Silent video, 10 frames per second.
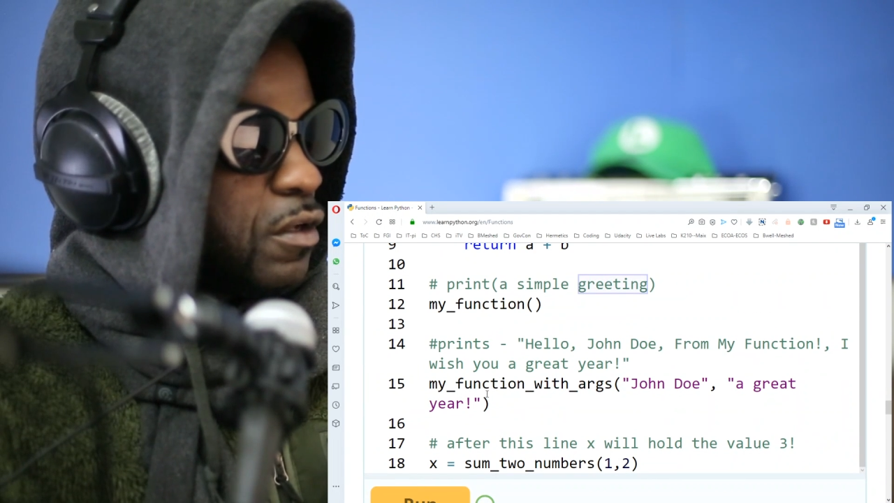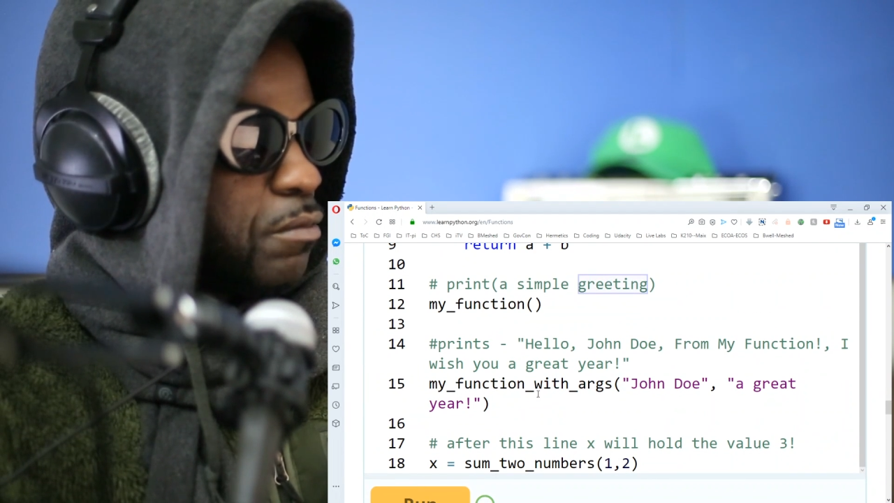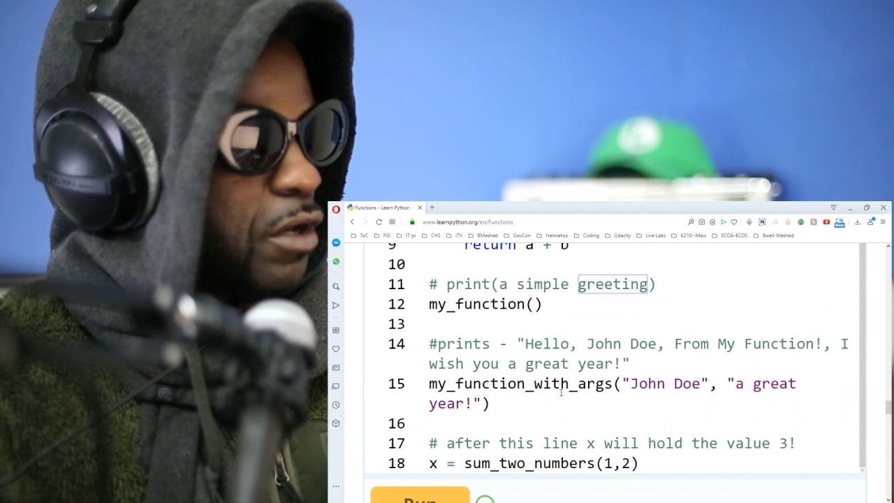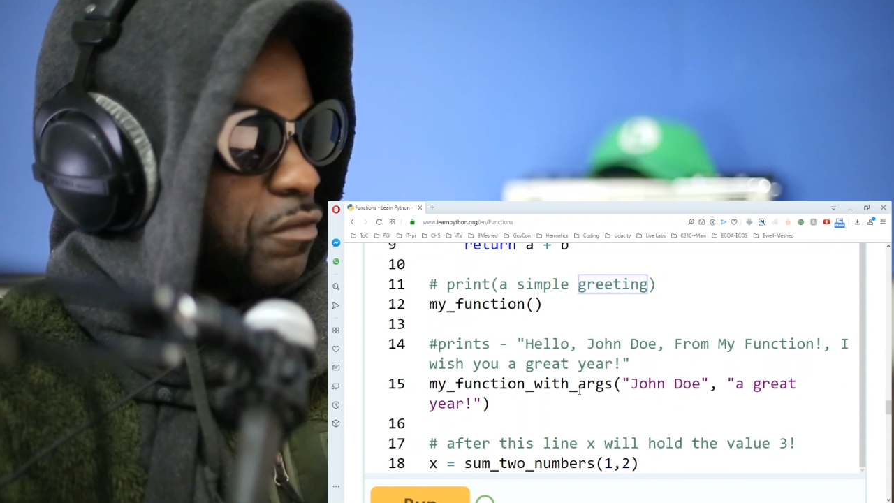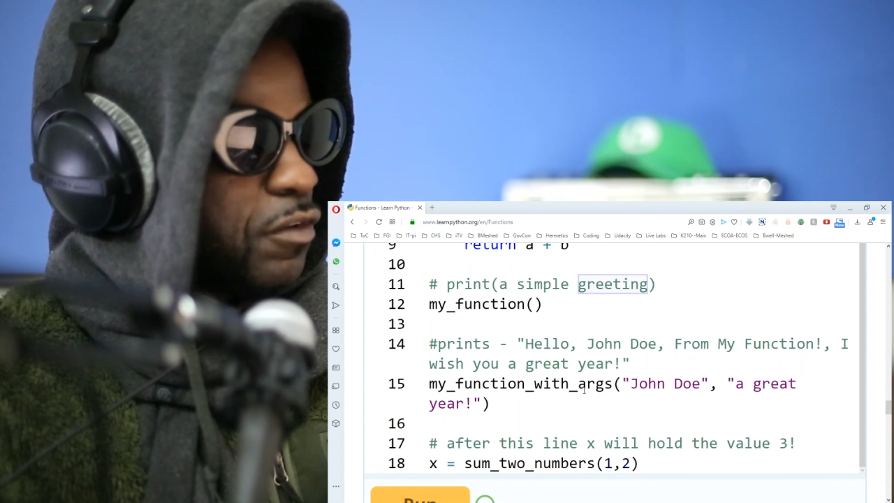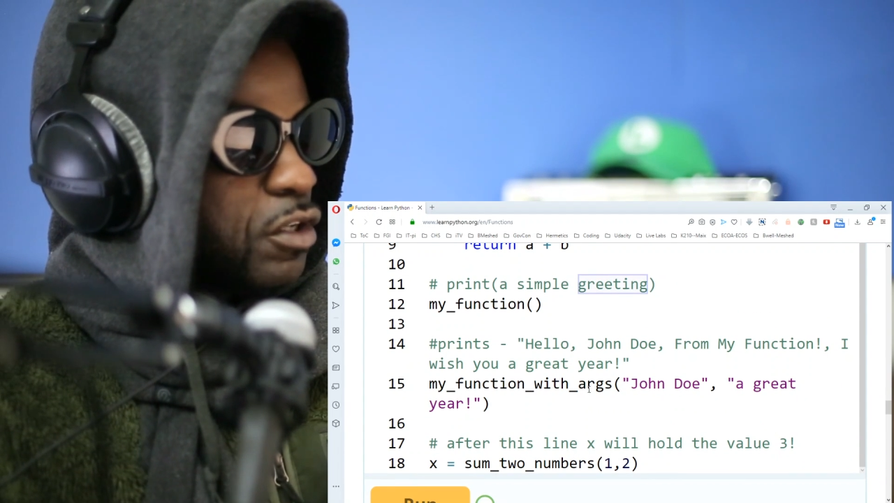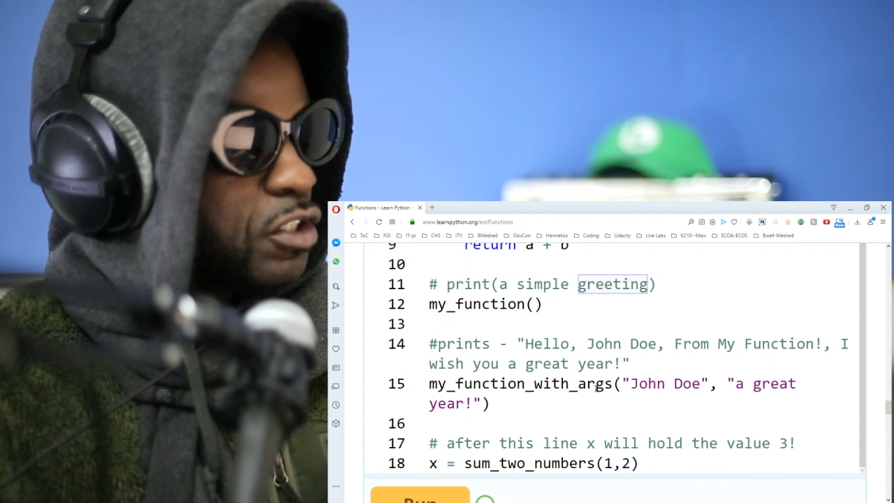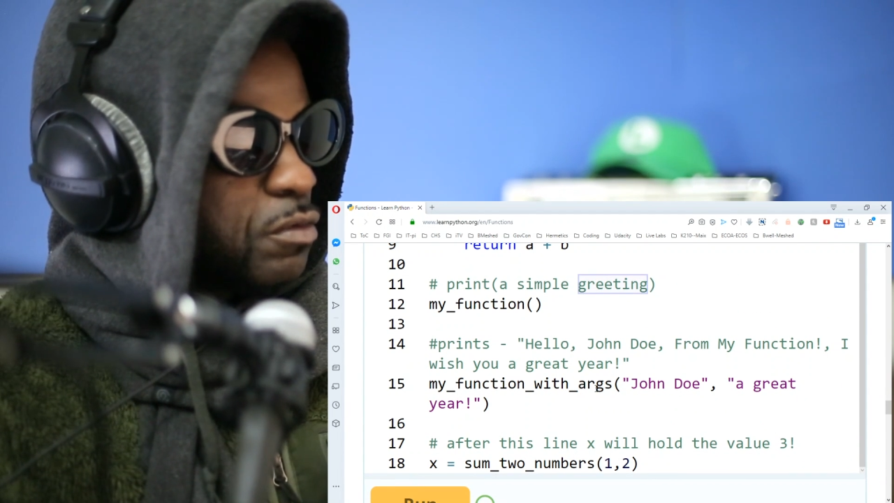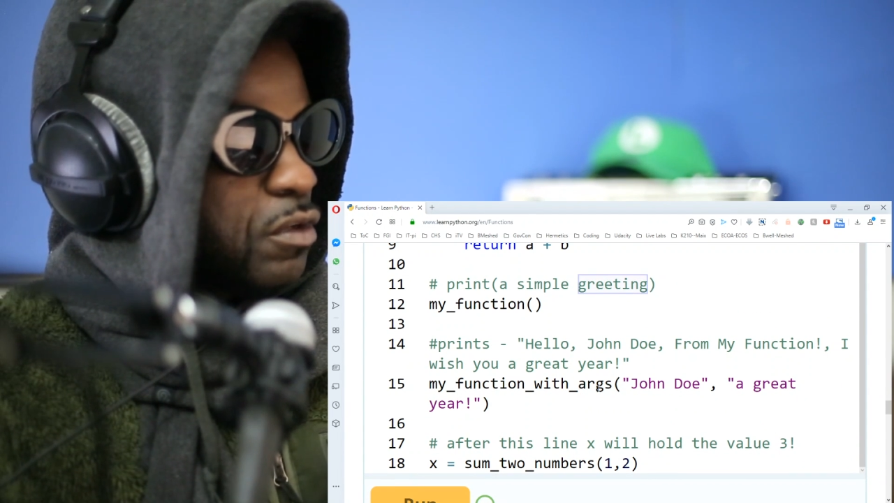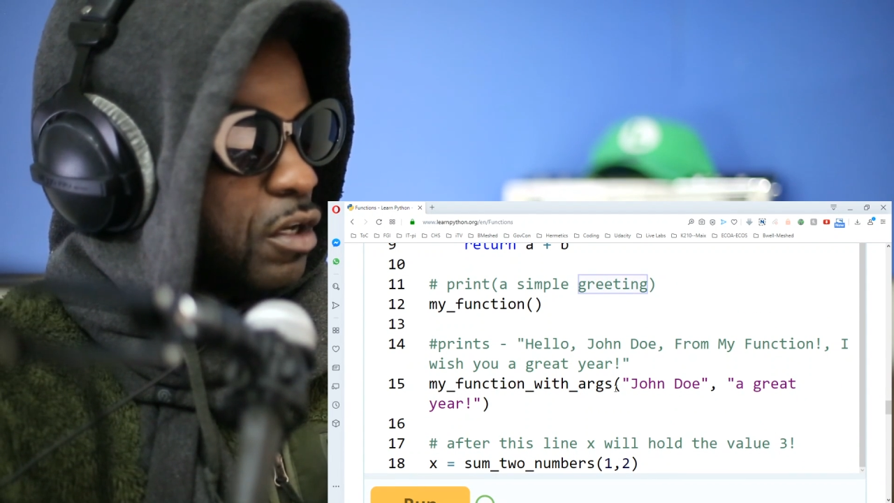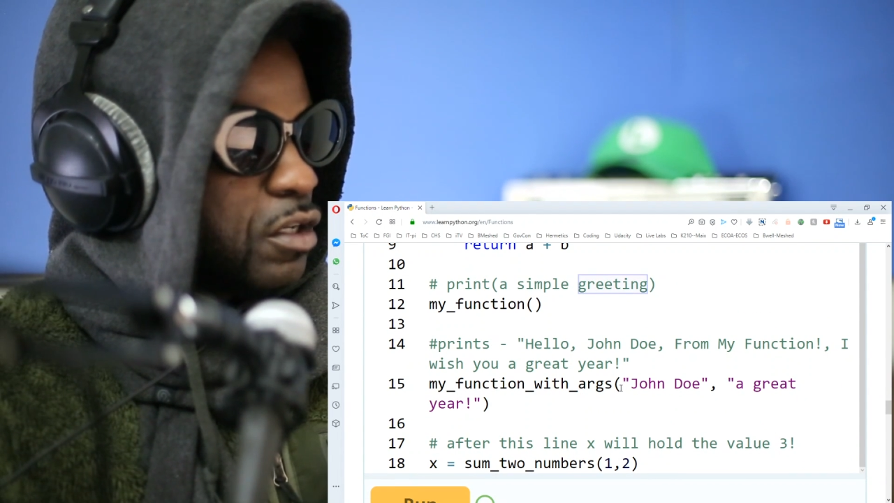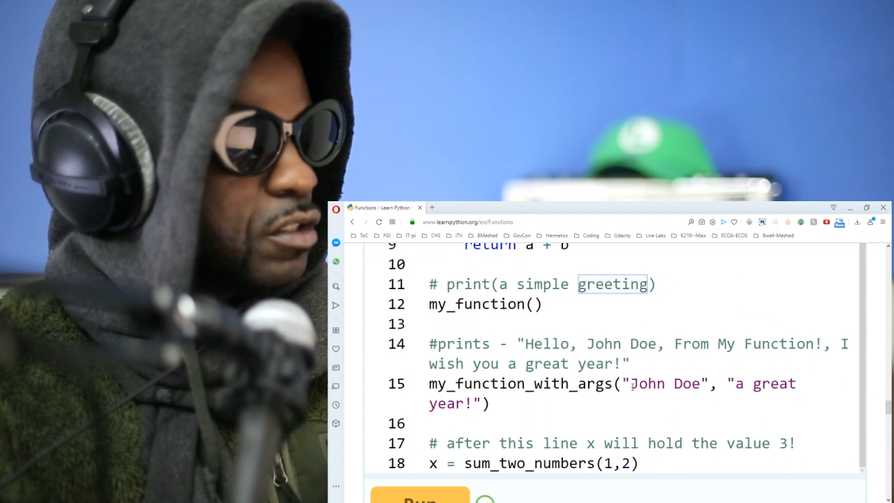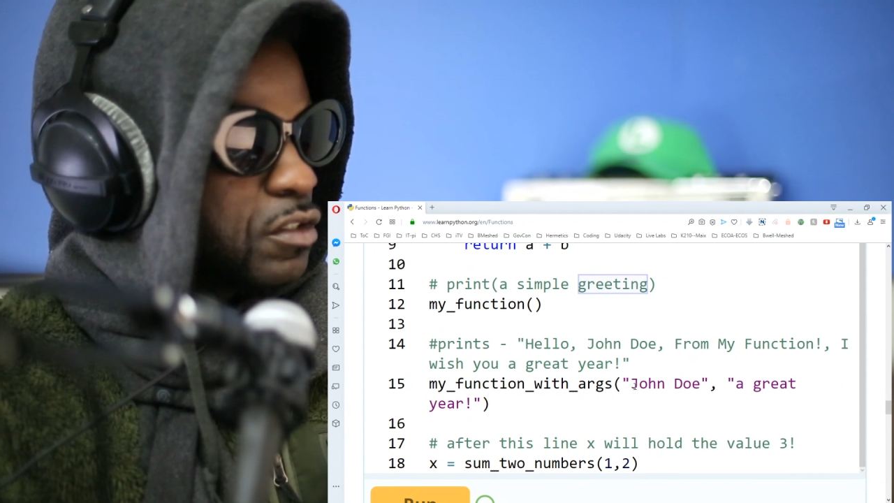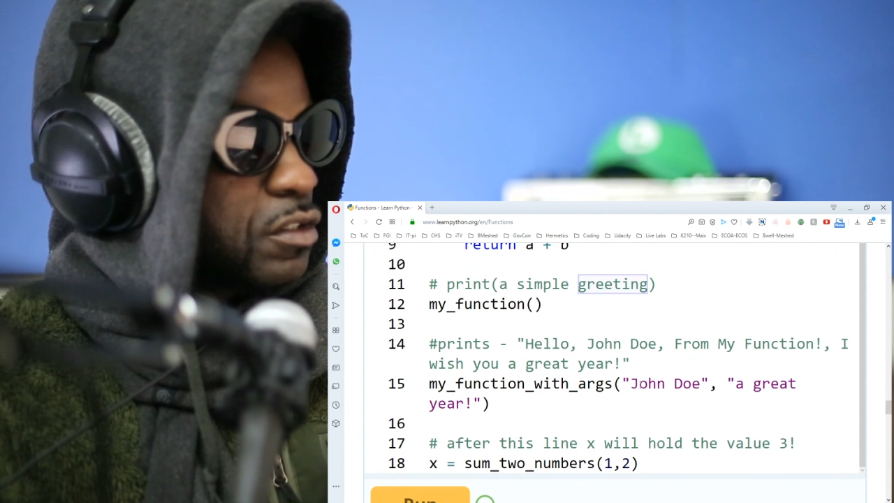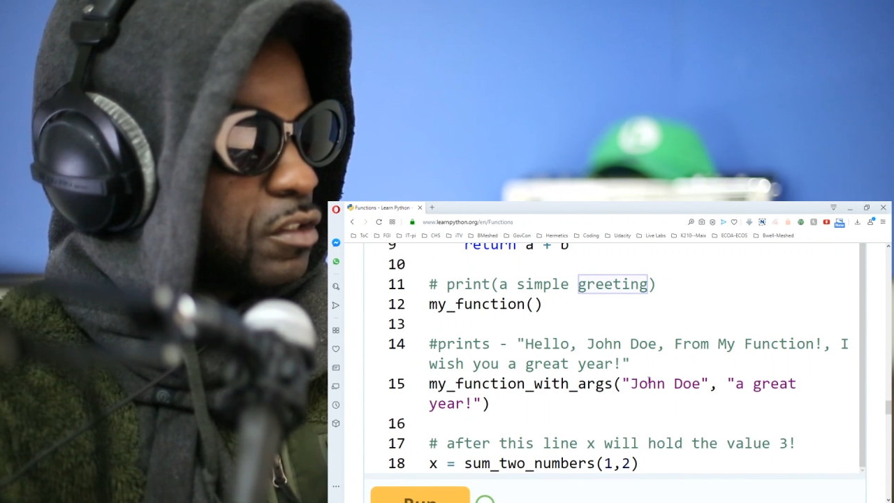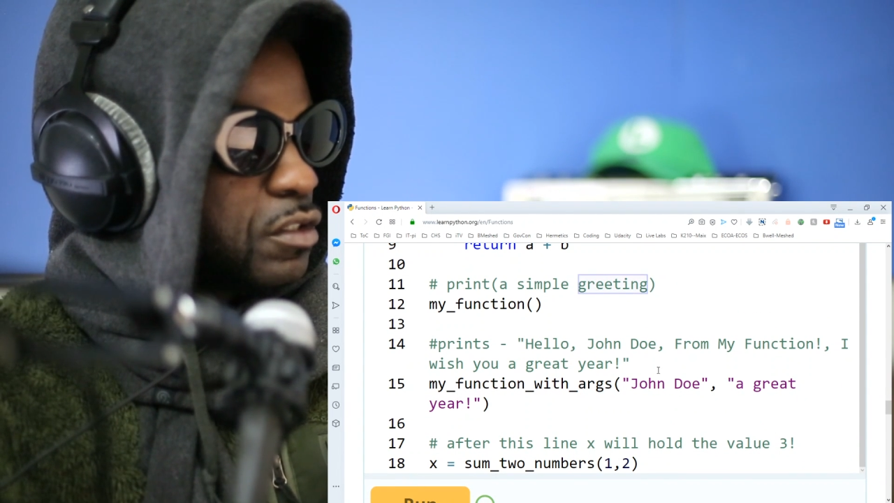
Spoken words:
My function with args.